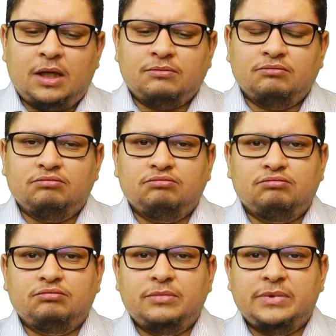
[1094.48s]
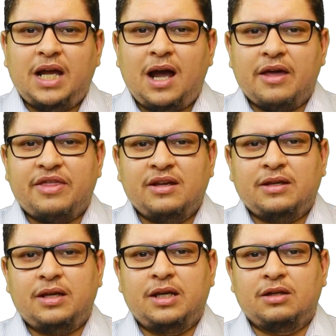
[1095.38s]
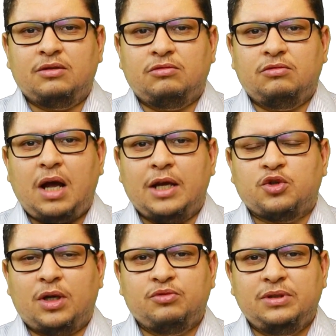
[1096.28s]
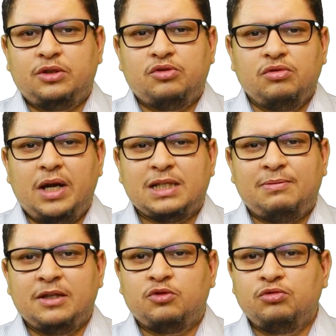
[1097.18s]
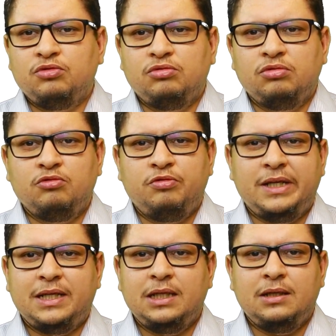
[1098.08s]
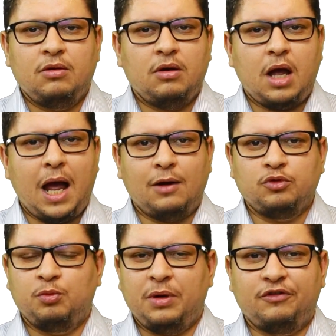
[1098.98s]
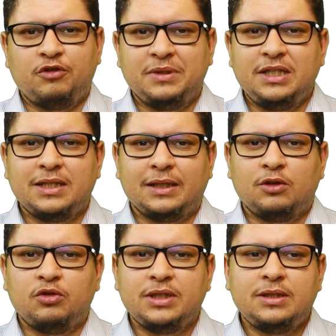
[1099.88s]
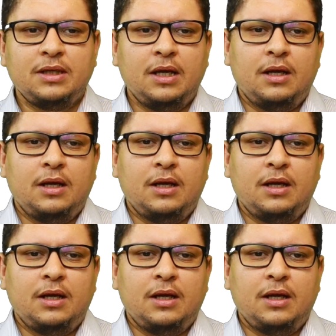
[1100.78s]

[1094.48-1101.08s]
I think here I tried really to explain to you quickly how to perform an internal audit.